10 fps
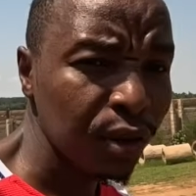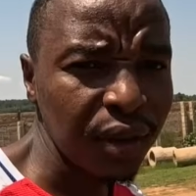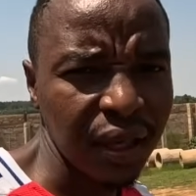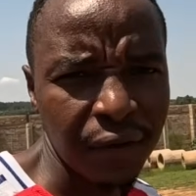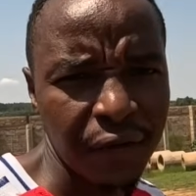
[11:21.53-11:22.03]
don't
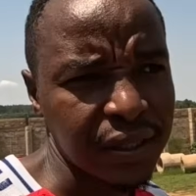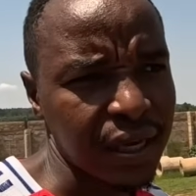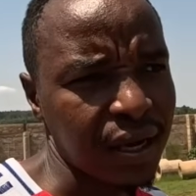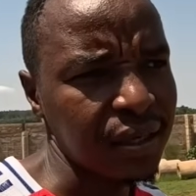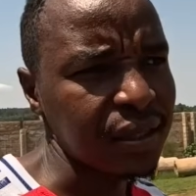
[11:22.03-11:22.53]
think if it's
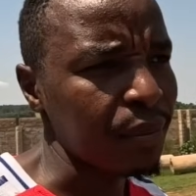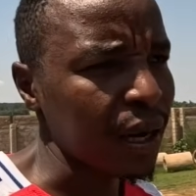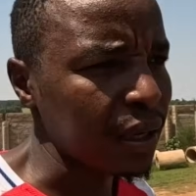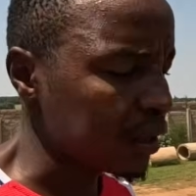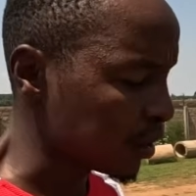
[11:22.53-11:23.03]
a
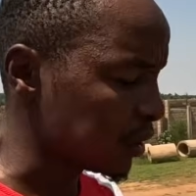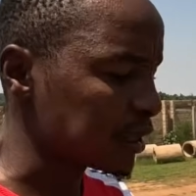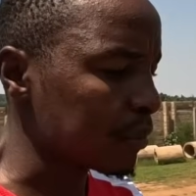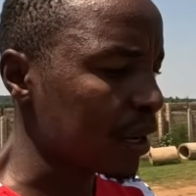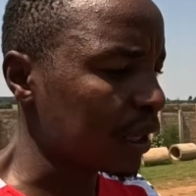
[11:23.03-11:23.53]
bad
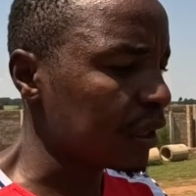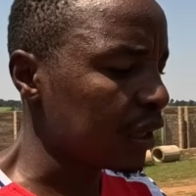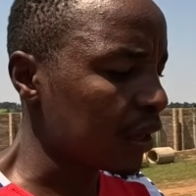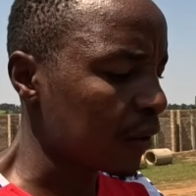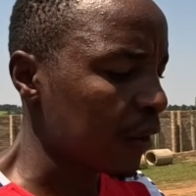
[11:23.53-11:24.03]
idea.